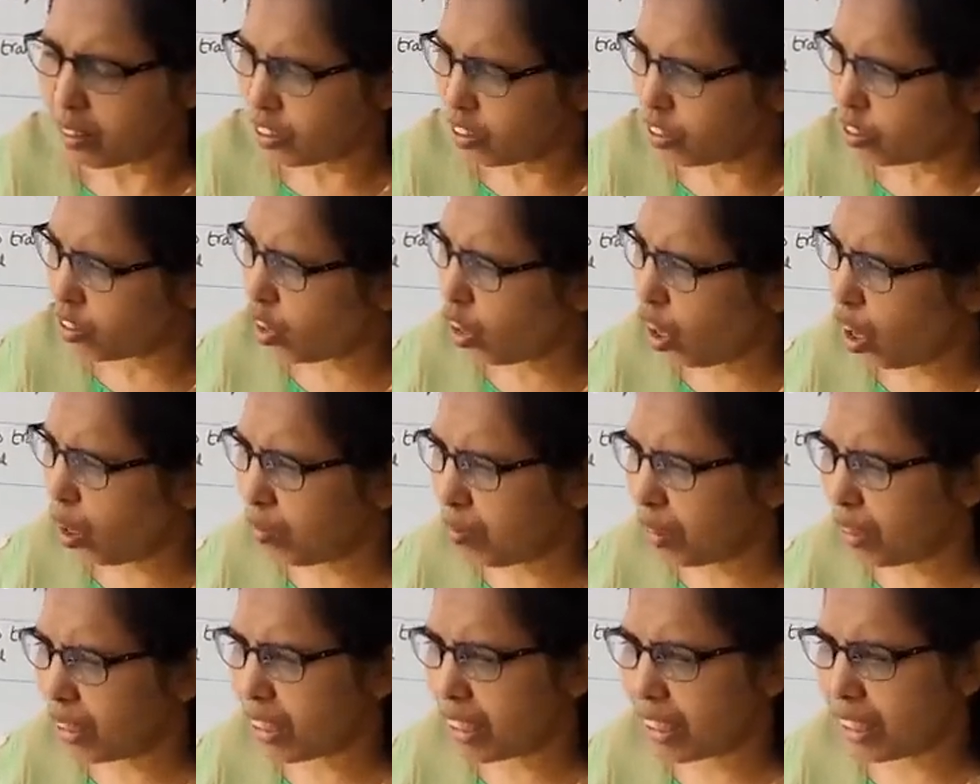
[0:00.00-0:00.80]

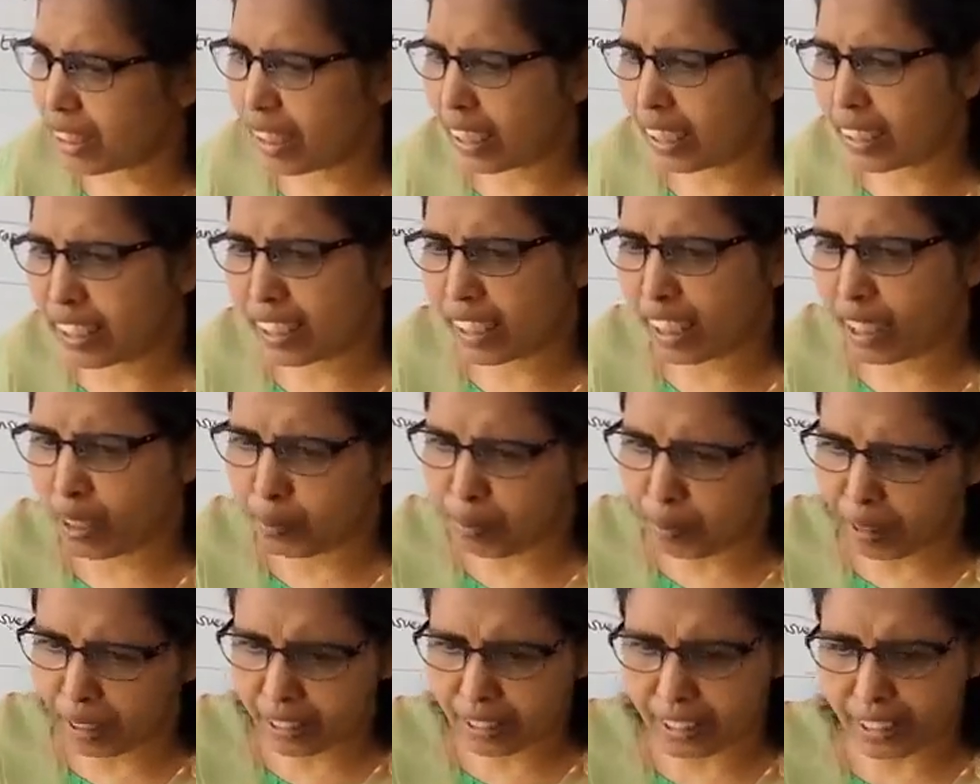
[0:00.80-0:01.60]
Geometry 10th Std
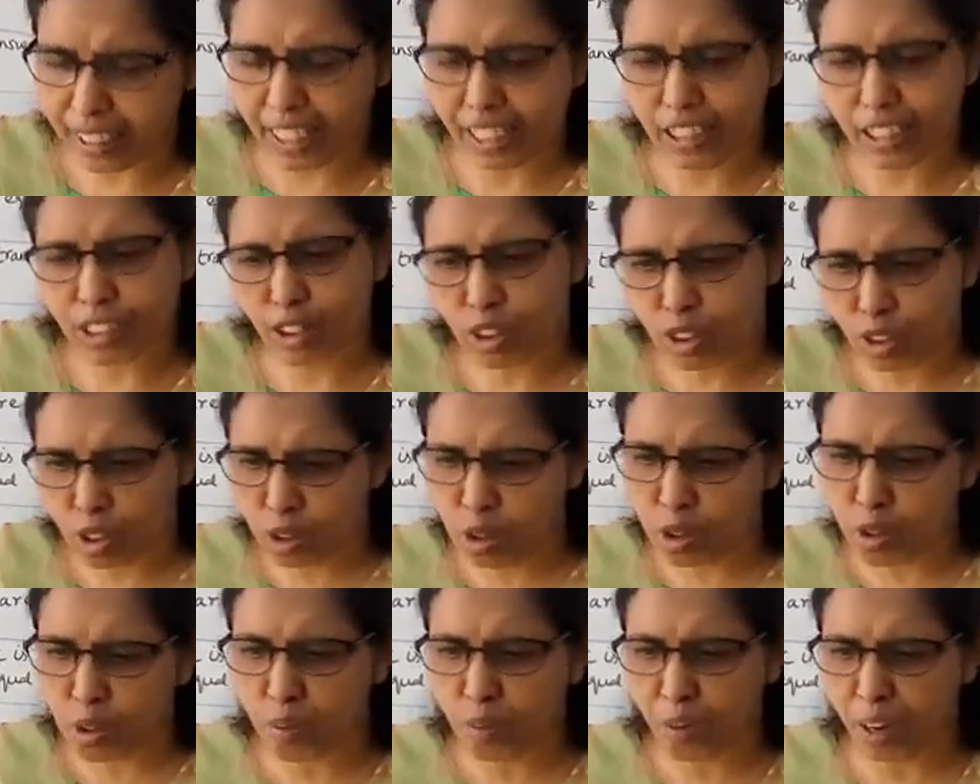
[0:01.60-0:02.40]
Max,
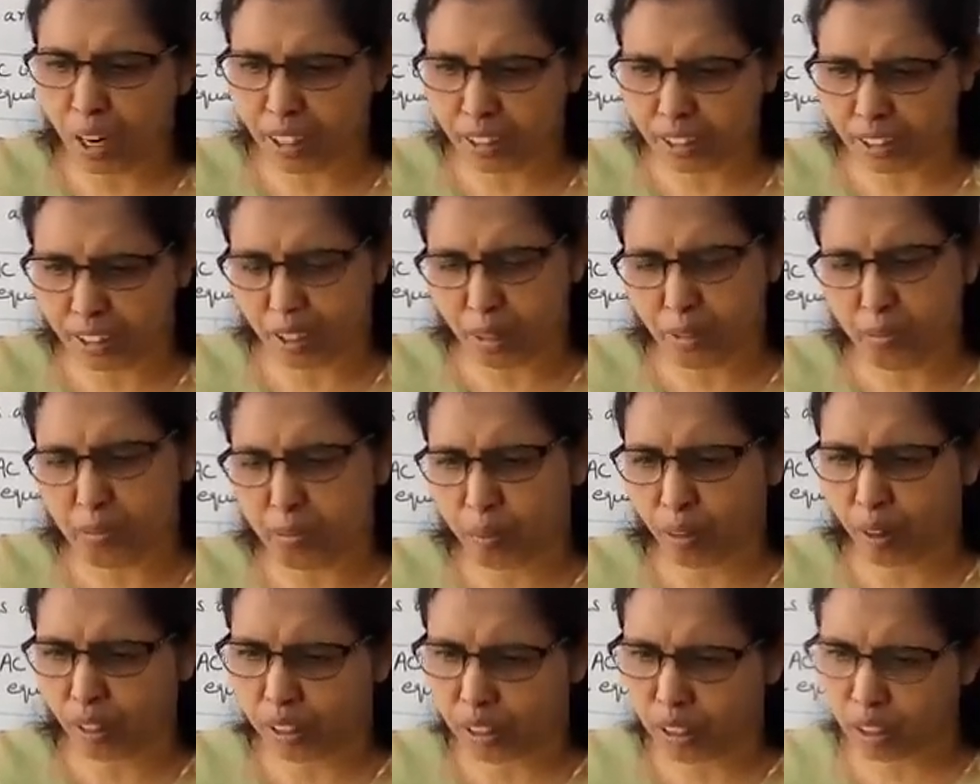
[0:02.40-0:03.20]
2 marks,
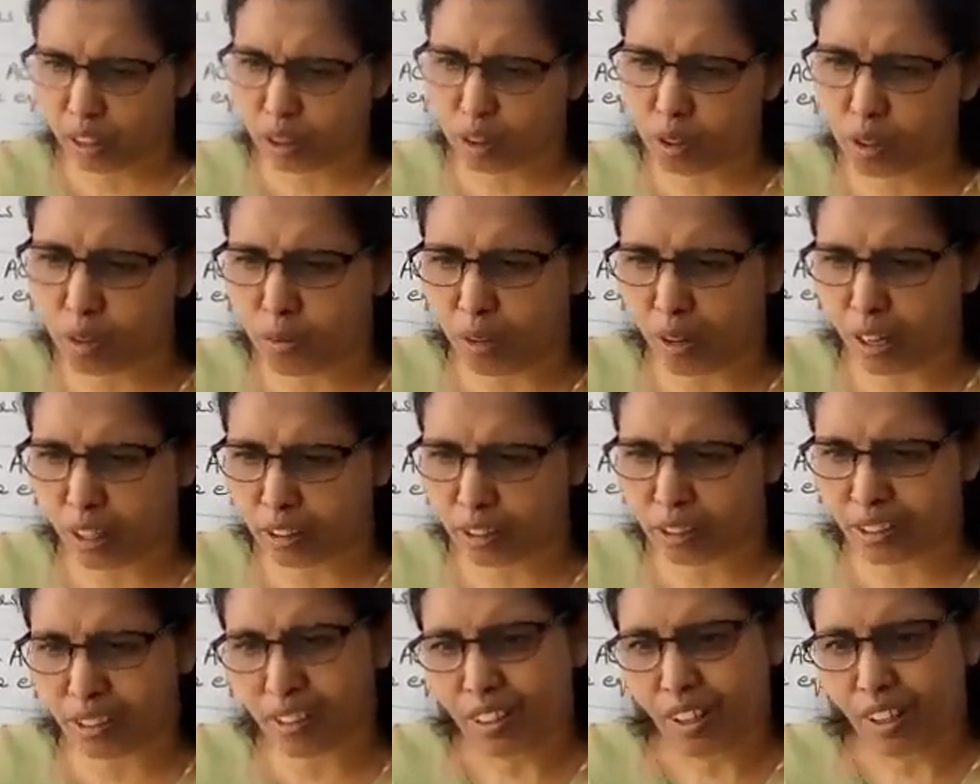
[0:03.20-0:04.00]
important 2
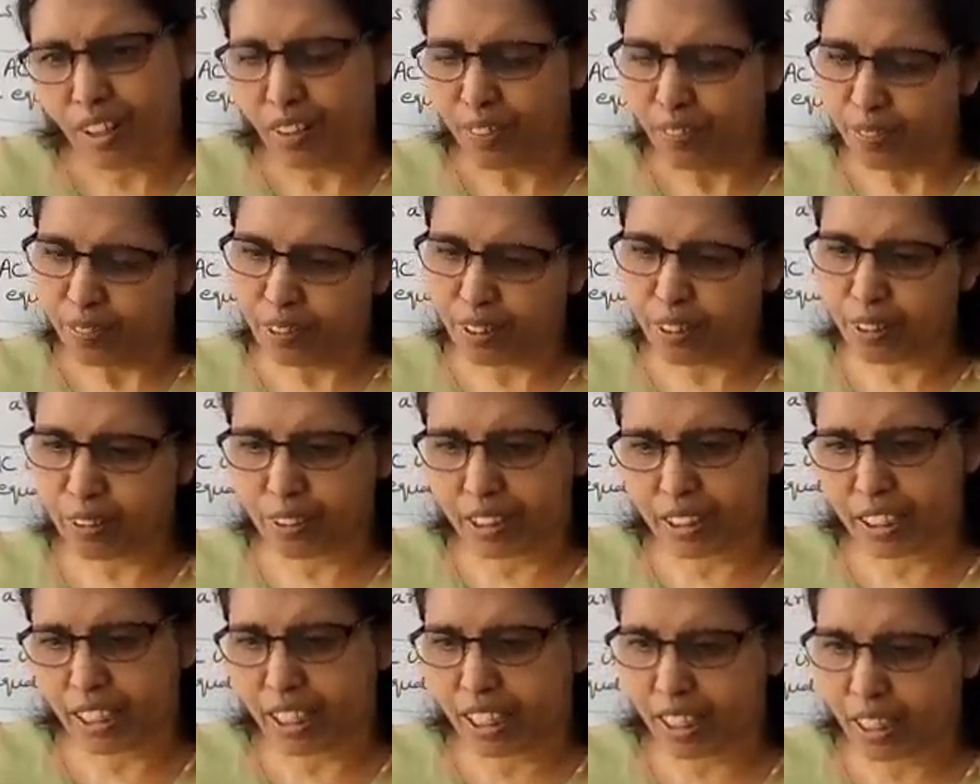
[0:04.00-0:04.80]
marks,
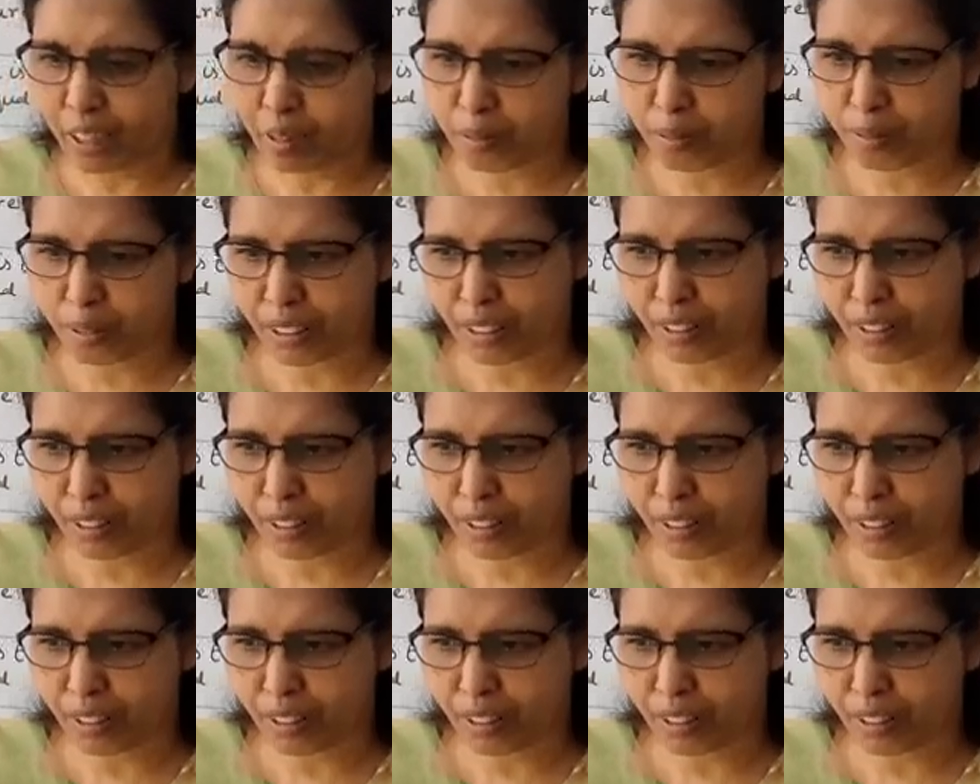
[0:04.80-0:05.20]
one theorem.